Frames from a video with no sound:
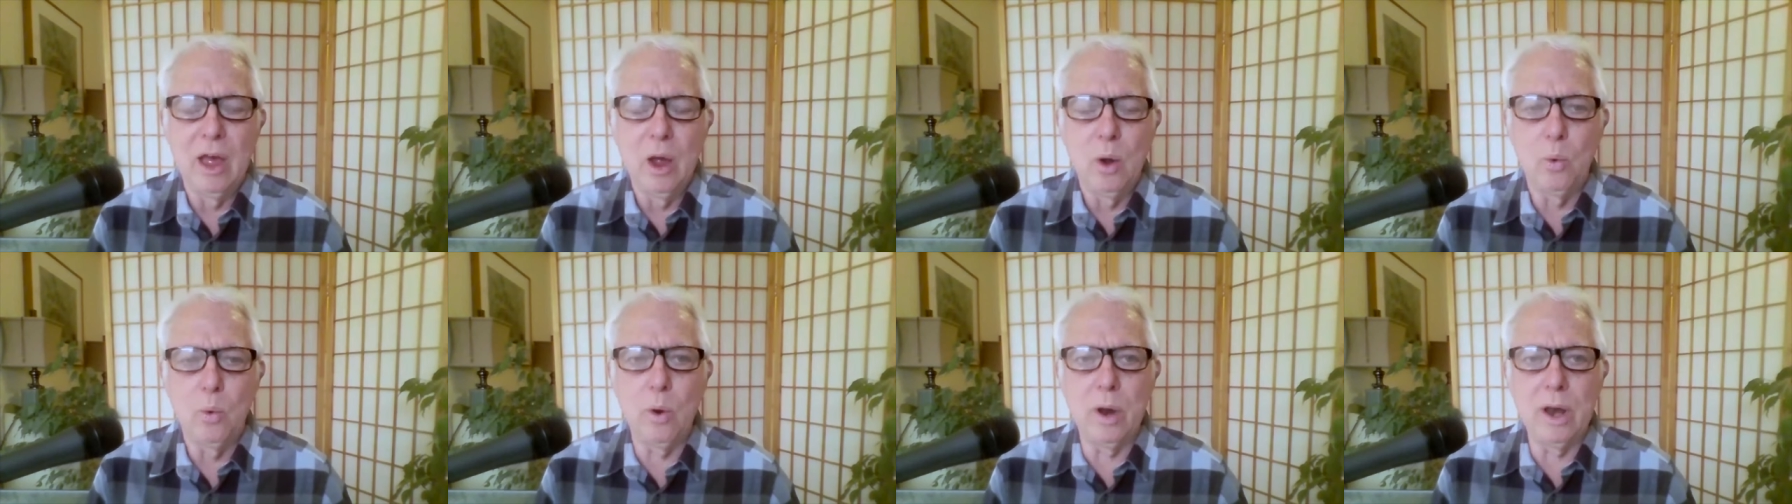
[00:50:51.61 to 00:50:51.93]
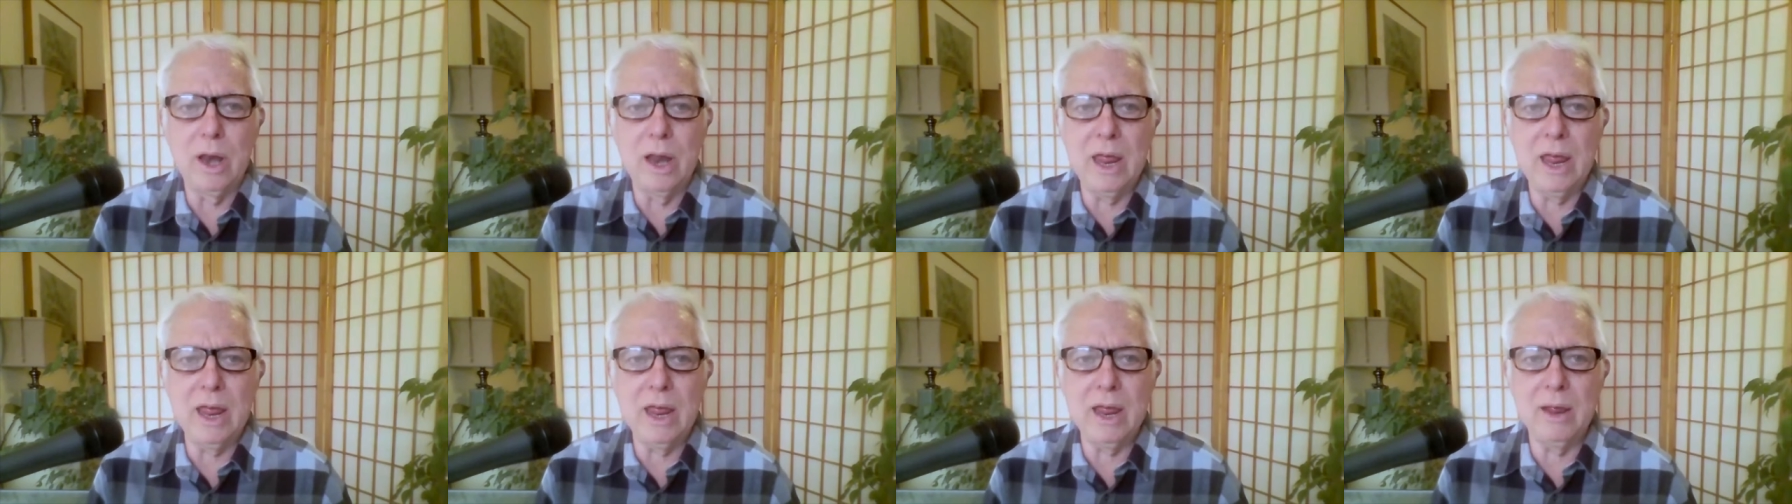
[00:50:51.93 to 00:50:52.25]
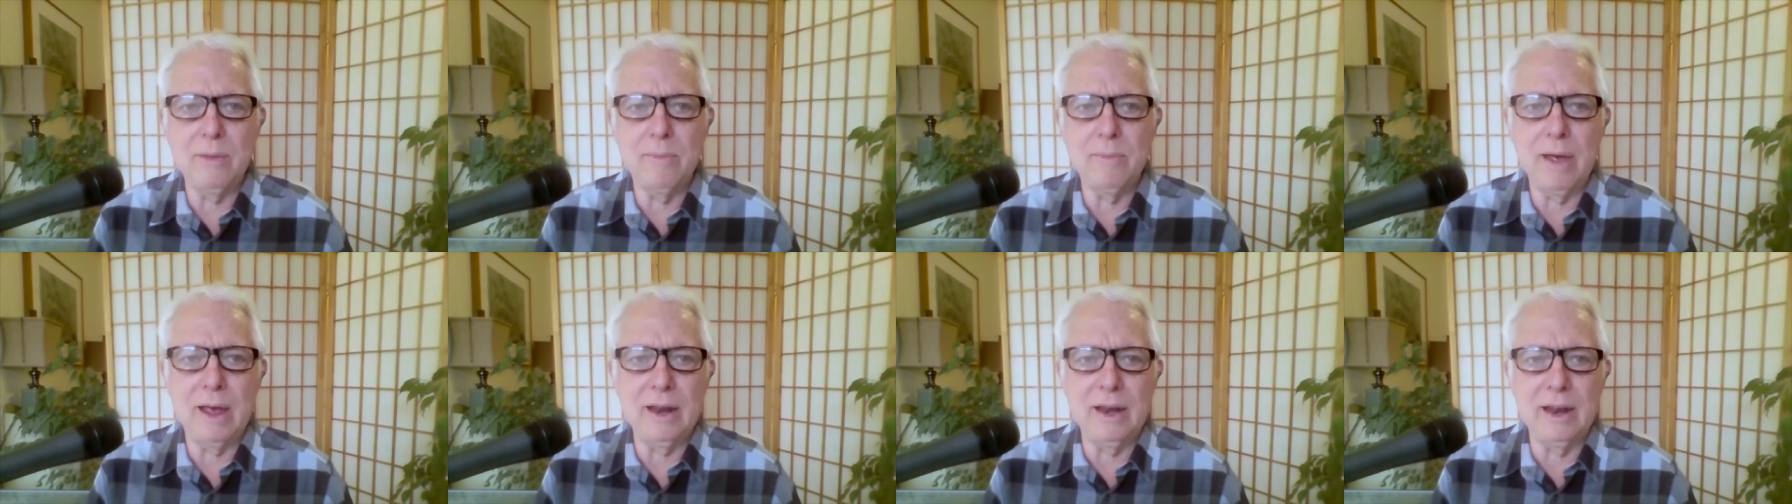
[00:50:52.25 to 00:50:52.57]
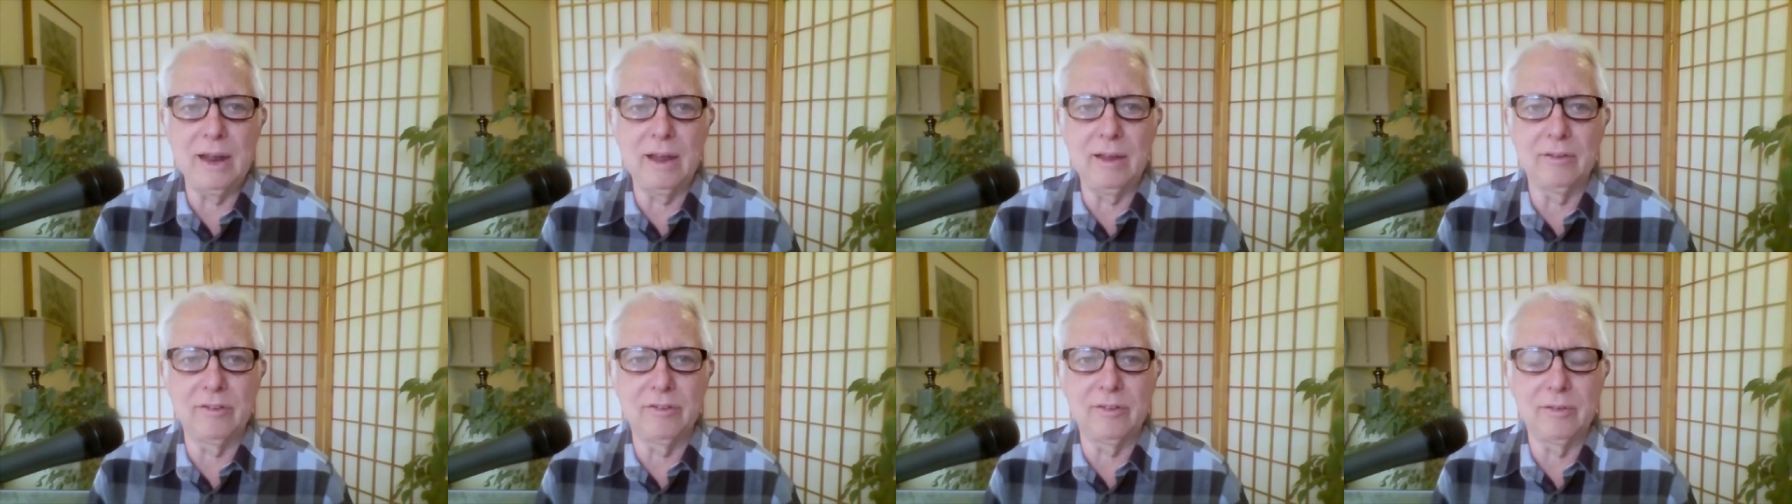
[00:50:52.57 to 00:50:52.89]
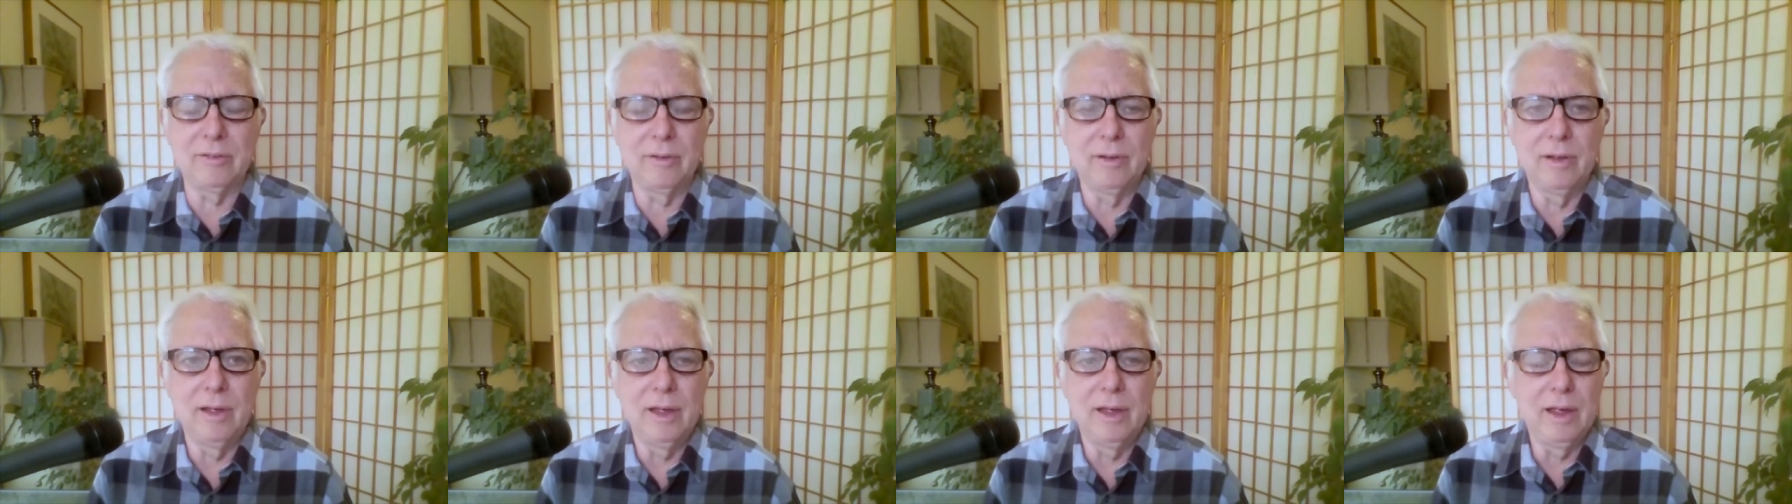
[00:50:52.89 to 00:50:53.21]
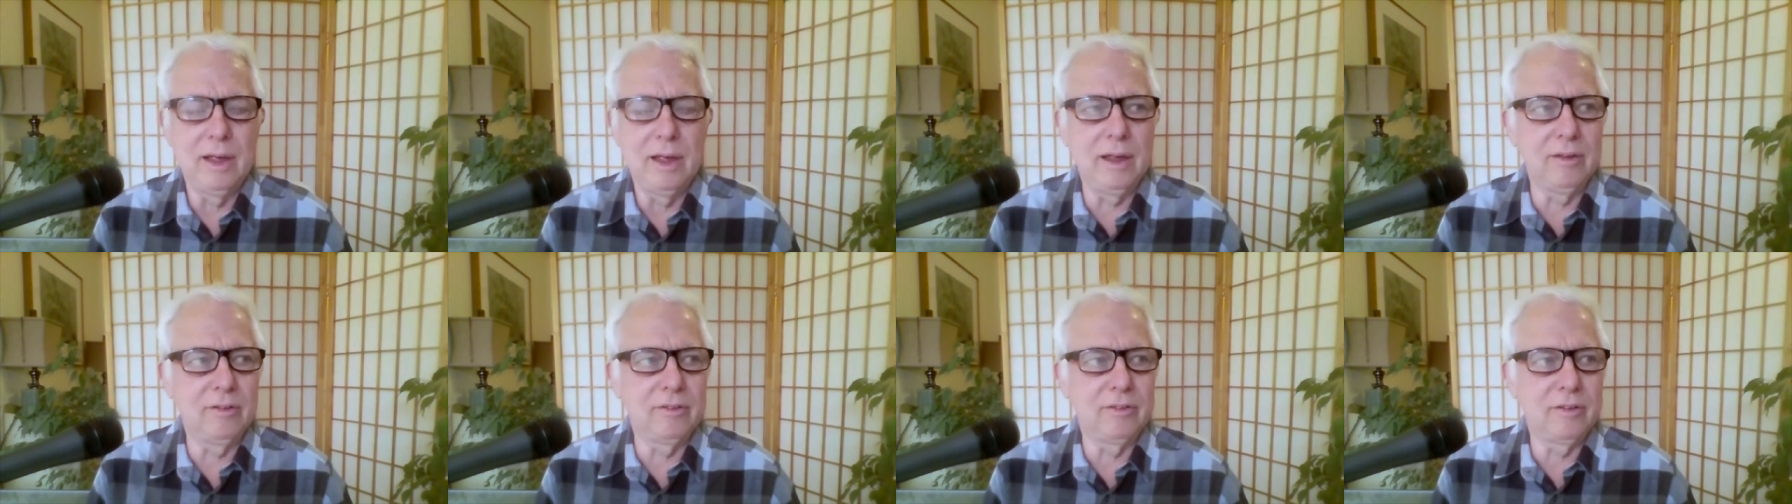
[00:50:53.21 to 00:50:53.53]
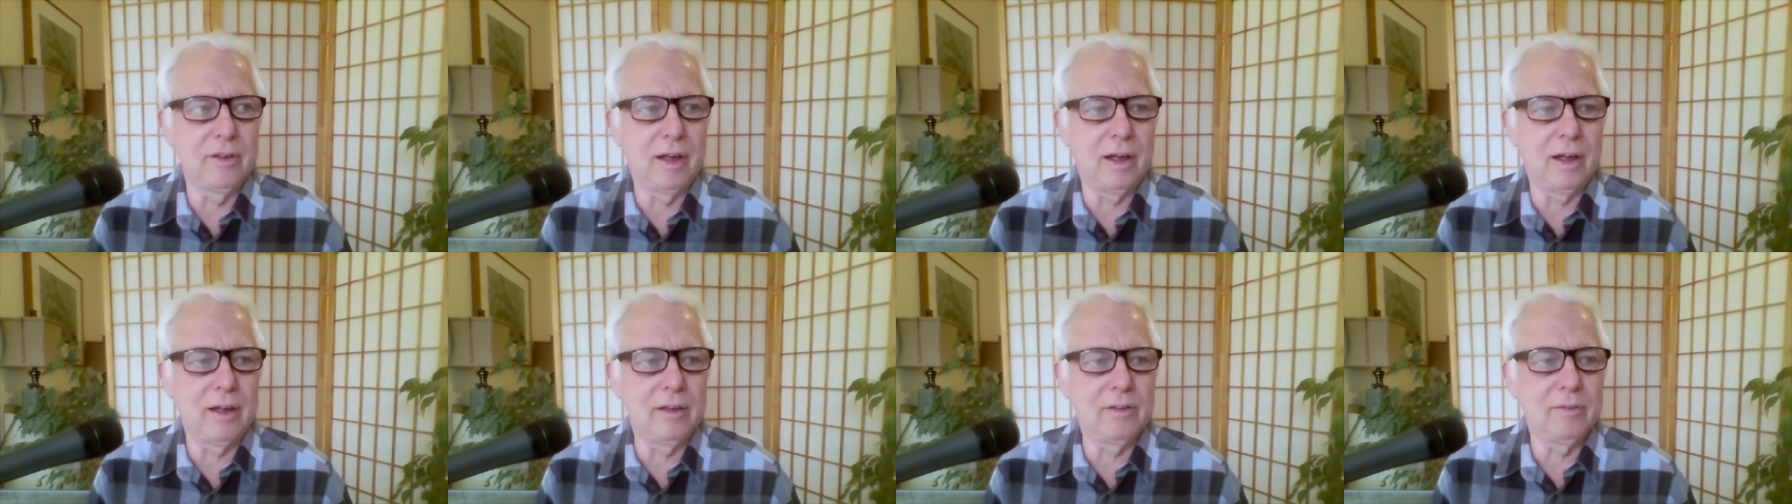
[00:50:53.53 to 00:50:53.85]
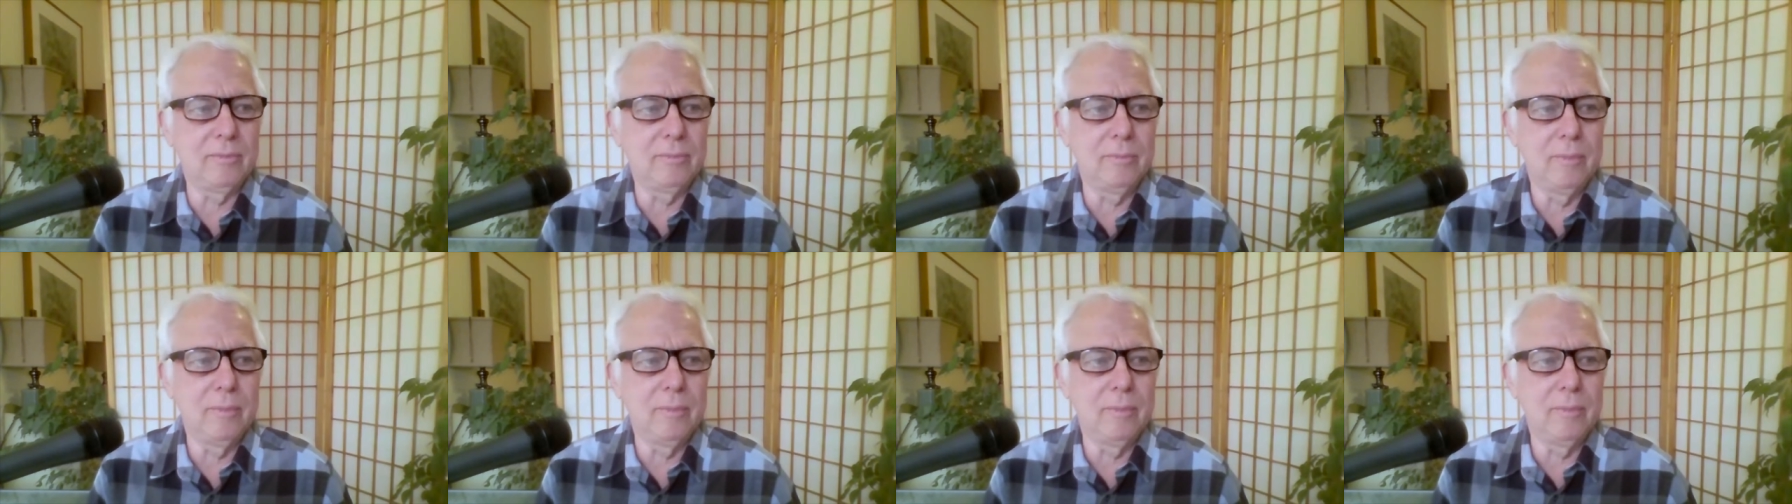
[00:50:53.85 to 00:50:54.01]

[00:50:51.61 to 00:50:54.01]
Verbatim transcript: when he made his his uh,